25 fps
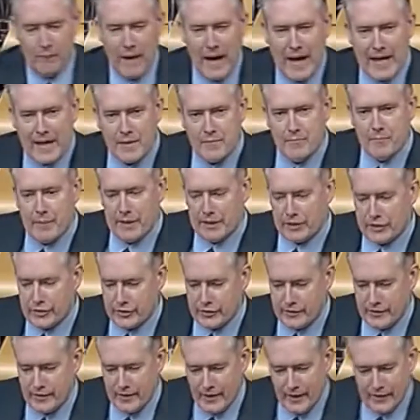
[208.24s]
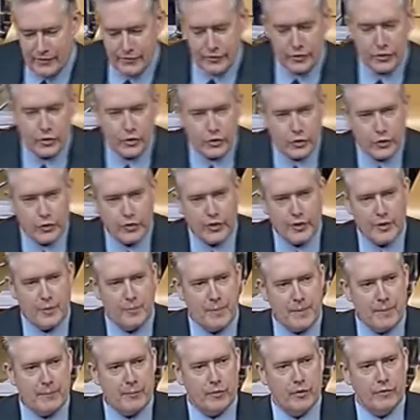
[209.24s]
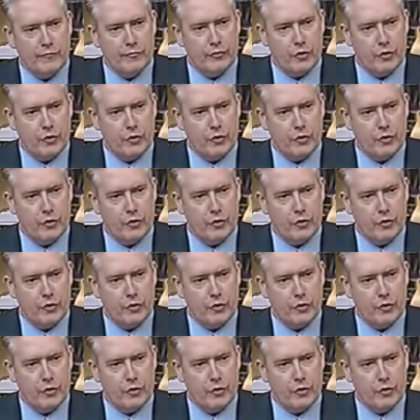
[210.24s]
My ambition is to ensure that the people